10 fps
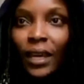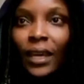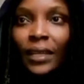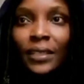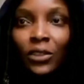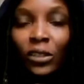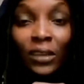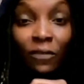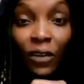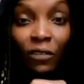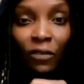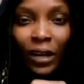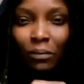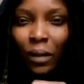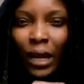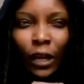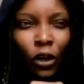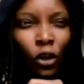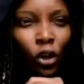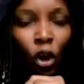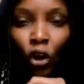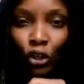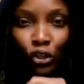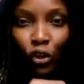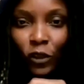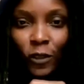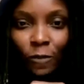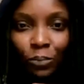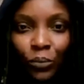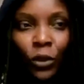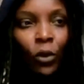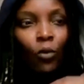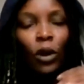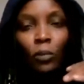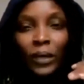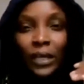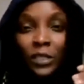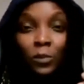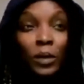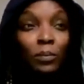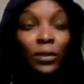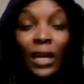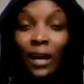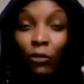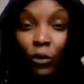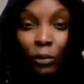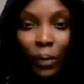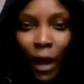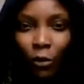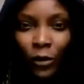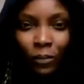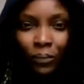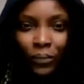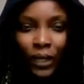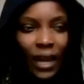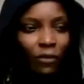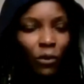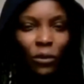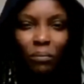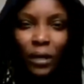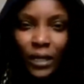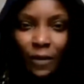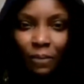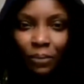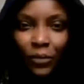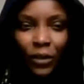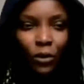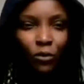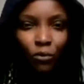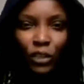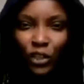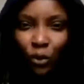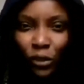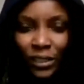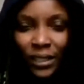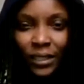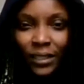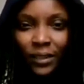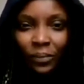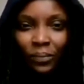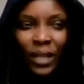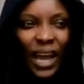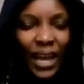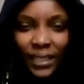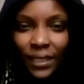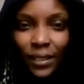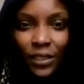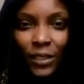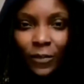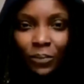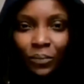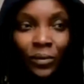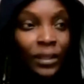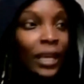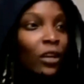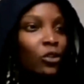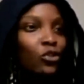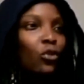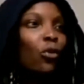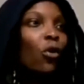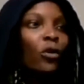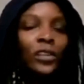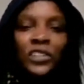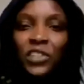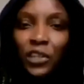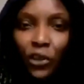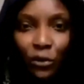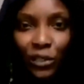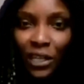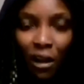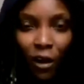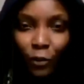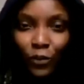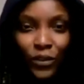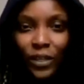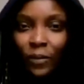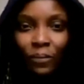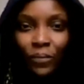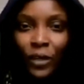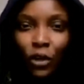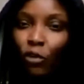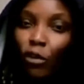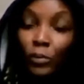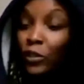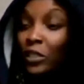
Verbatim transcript: It is not a fair fight by a long shot. We're up against people that have all the power, that have all the money, resources, access, they control all the security arms. Corruption